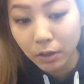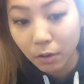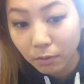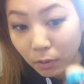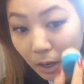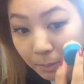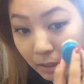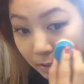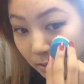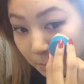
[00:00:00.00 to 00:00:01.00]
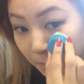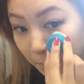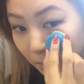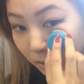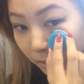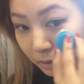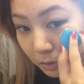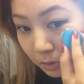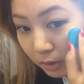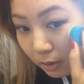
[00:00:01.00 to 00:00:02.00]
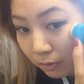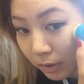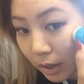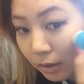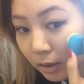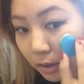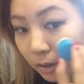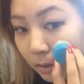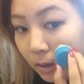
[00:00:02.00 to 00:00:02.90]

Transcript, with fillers: to go for. I mean, like some people are like totally up for that look.